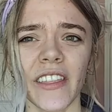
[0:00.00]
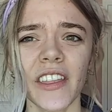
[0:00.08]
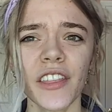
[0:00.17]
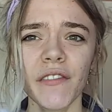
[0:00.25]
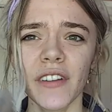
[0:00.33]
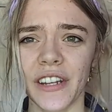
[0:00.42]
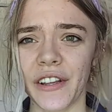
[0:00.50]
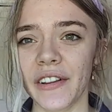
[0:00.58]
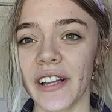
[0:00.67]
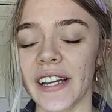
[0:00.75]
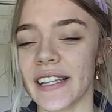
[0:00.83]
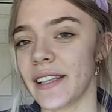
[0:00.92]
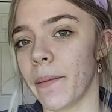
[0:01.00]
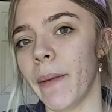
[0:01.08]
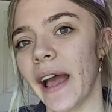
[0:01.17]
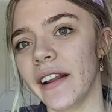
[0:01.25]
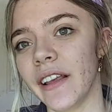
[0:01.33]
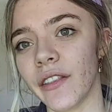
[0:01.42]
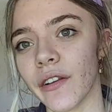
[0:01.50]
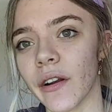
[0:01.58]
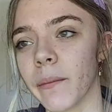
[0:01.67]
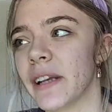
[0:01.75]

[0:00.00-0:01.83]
I think the vanilla isn't bad either.